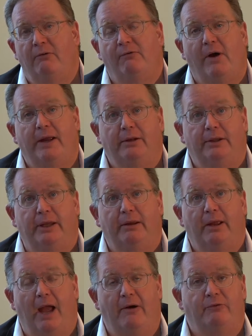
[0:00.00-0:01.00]
Finally,
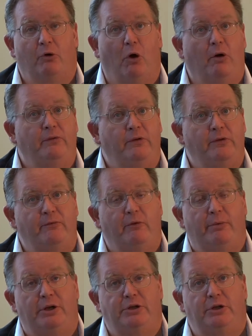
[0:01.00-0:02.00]
after all this
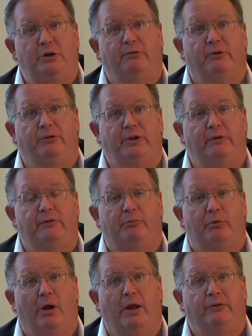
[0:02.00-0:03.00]
information you've received
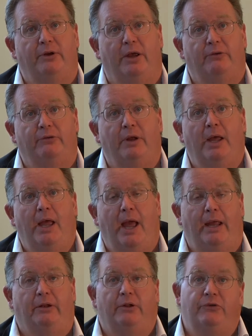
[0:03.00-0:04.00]
and processed,
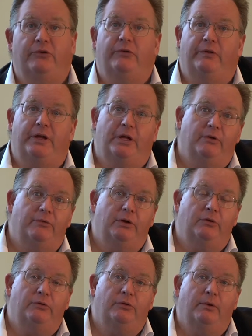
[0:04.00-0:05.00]
and listened to the
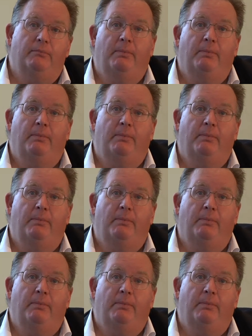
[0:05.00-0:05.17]
interviews